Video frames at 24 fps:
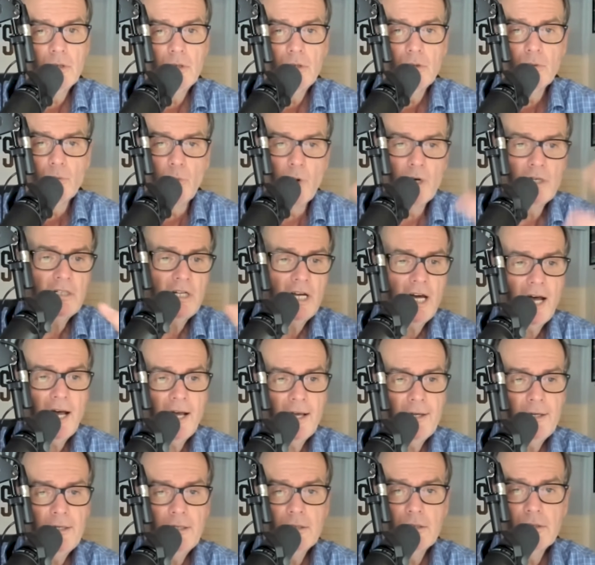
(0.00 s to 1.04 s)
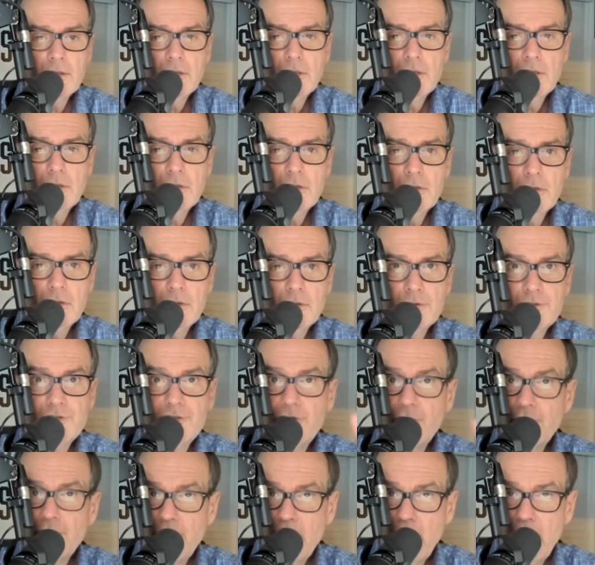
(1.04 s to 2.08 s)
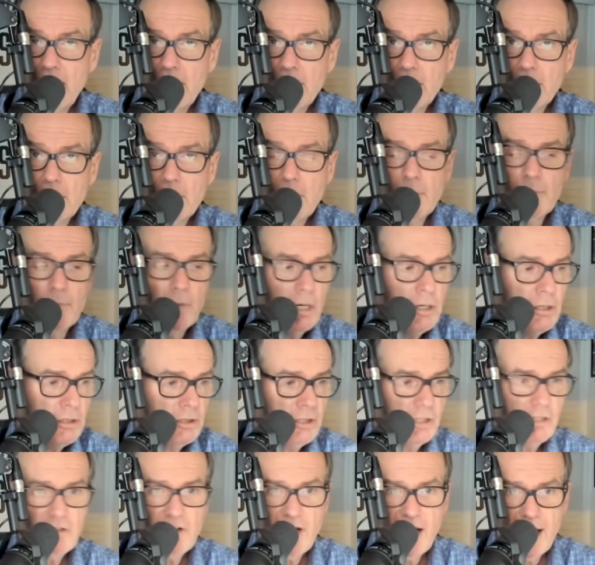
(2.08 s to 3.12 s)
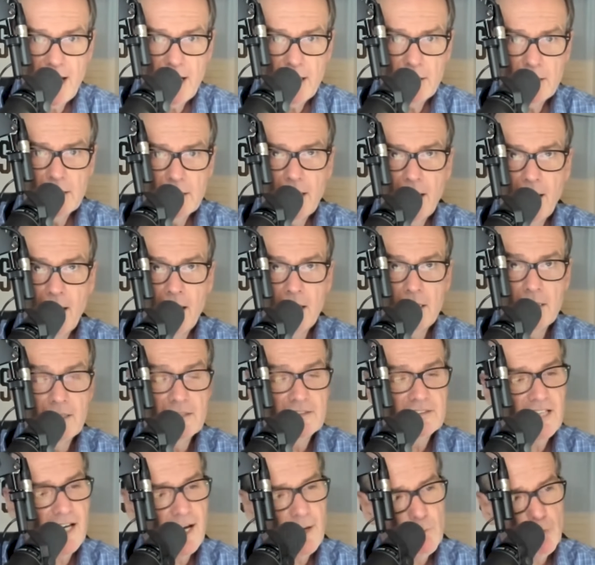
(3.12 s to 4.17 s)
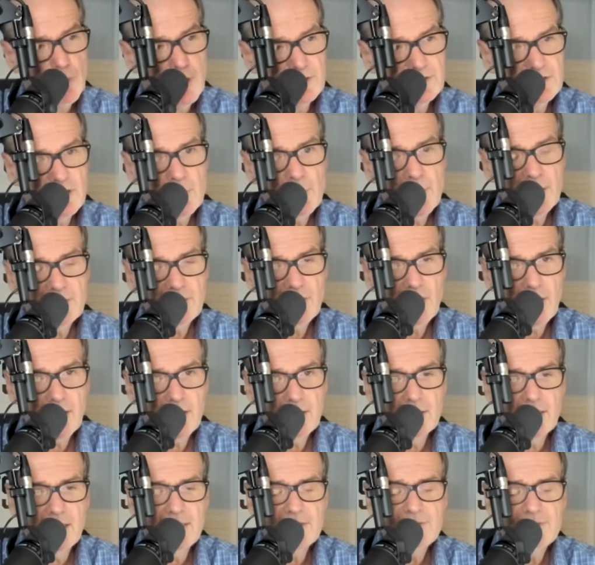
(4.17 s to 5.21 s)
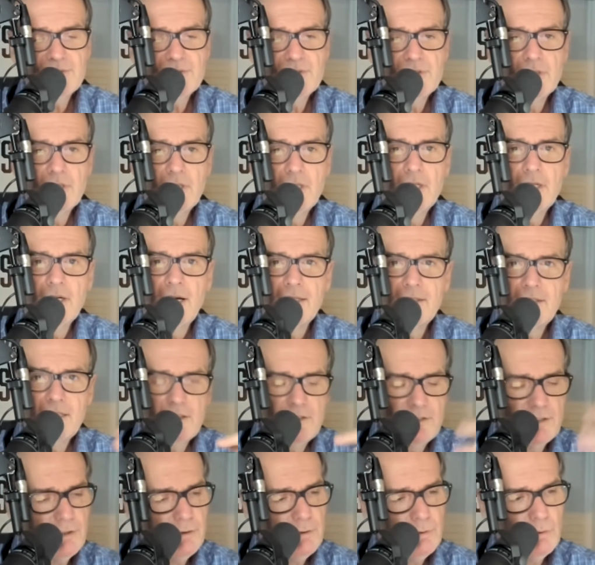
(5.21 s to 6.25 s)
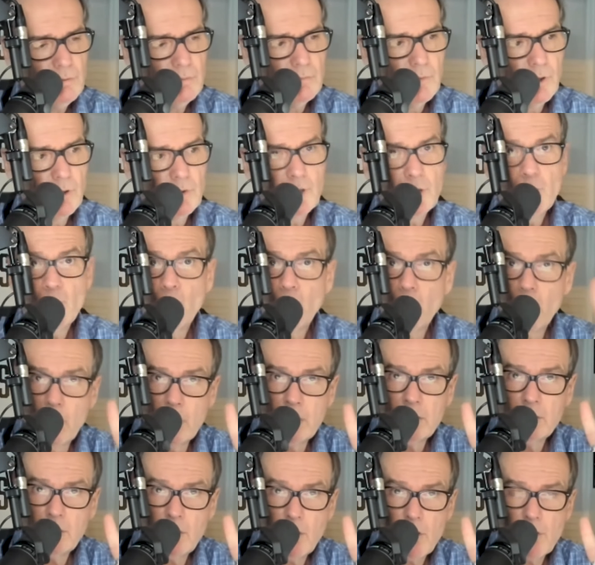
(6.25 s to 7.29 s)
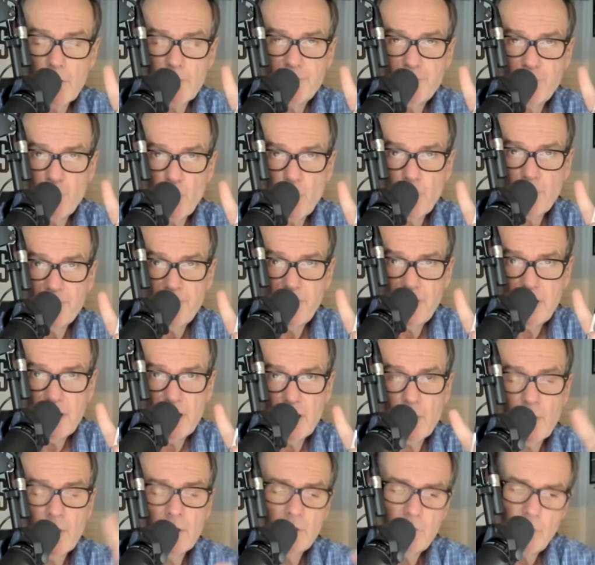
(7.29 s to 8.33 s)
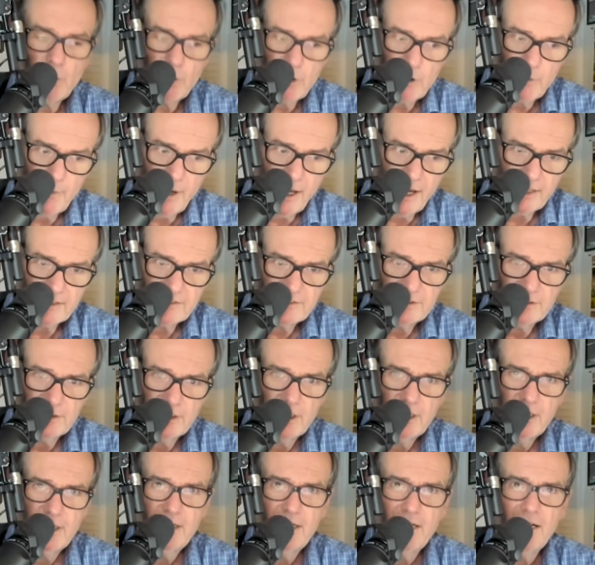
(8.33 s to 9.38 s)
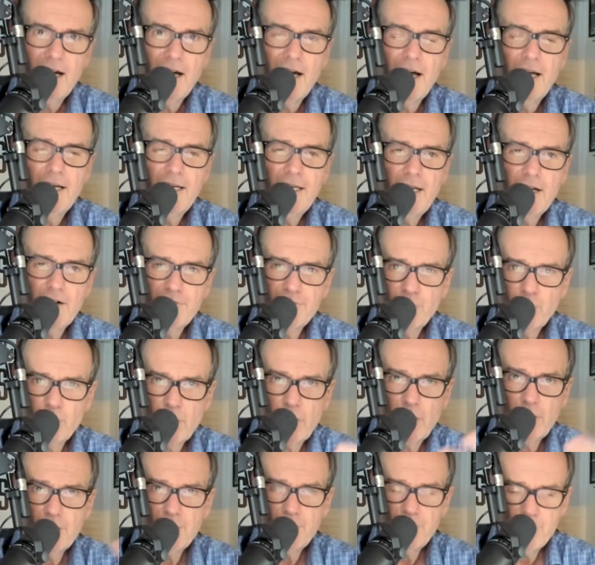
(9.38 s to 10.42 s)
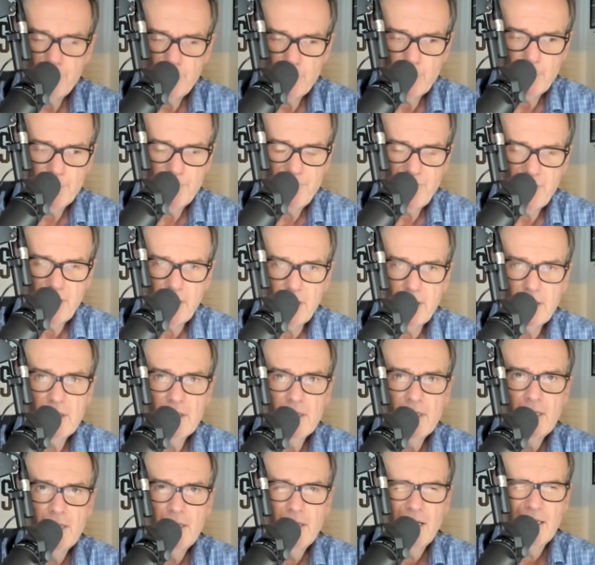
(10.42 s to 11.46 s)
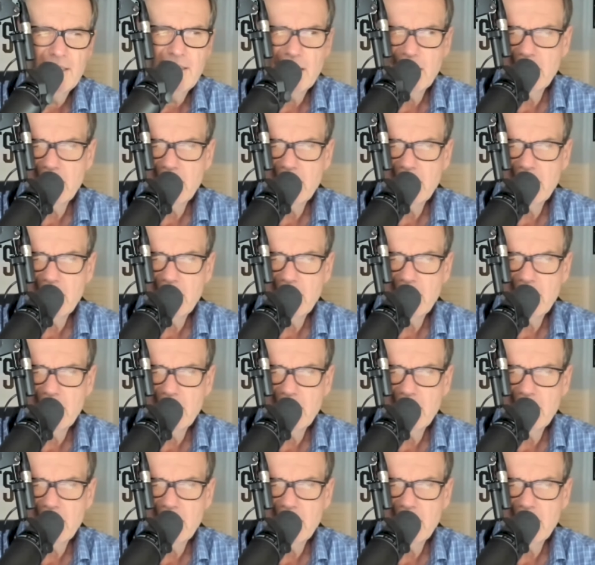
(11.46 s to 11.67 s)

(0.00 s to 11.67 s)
one guy stood out among the crowd, and this guy was on my target list. I did do only one long form video on quarterbacks here for our YouTube feed. I did